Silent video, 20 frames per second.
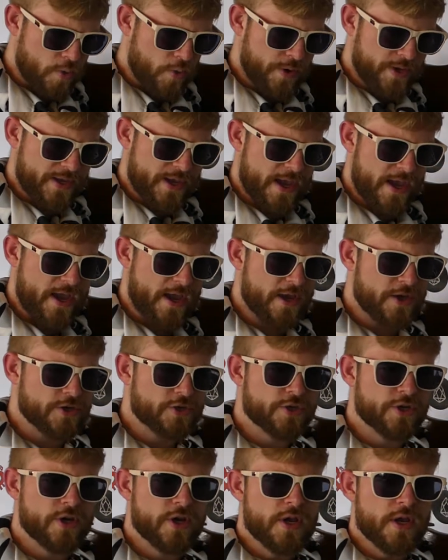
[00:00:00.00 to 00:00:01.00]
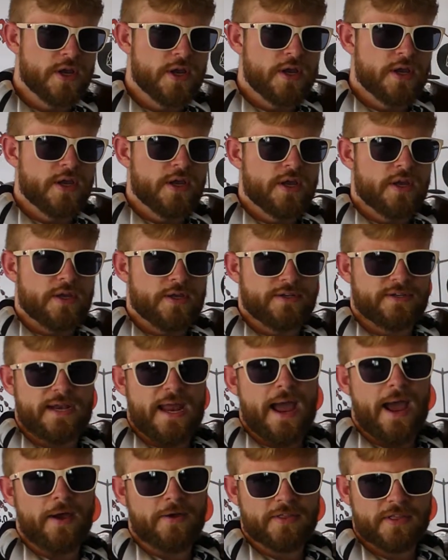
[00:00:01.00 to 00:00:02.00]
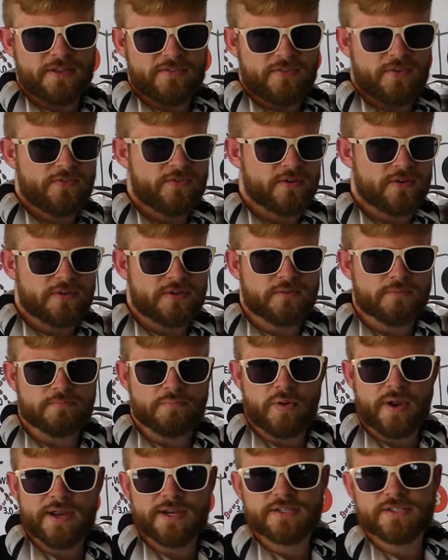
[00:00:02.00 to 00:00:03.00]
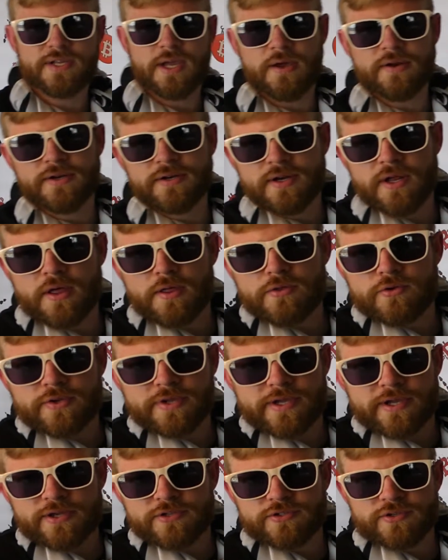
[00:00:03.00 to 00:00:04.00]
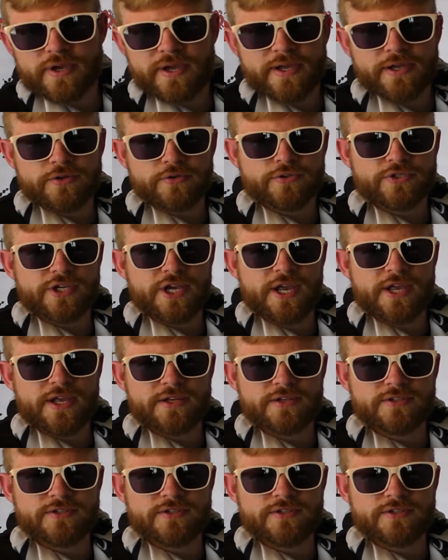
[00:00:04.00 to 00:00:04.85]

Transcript: Cash. Now they've even branched out into other ESIO chains